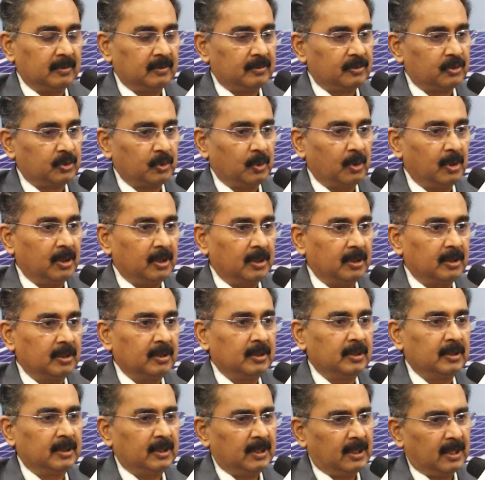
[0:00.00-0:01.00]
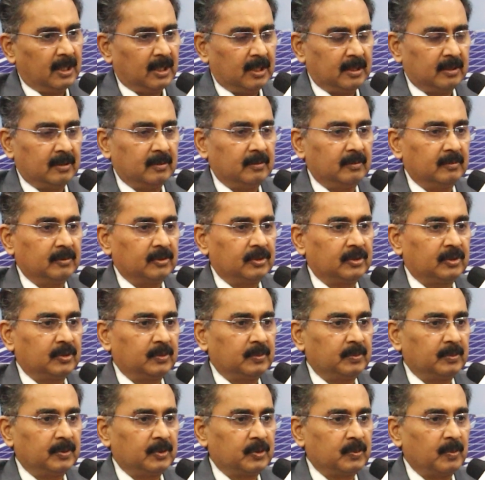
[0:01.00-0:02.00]
solar, and
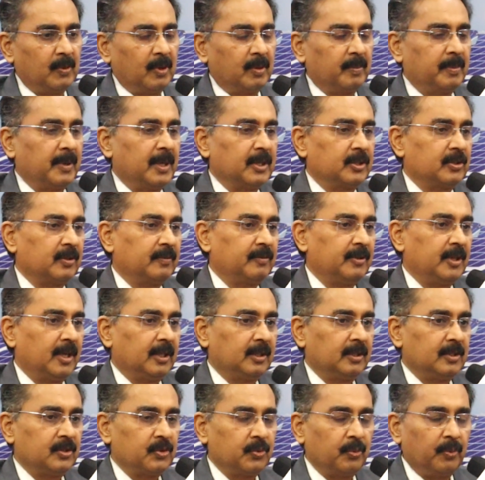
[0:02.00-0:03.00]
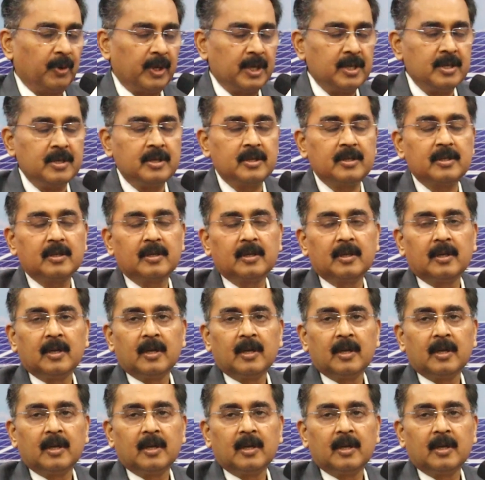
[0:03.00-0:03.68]
small part of that is wind.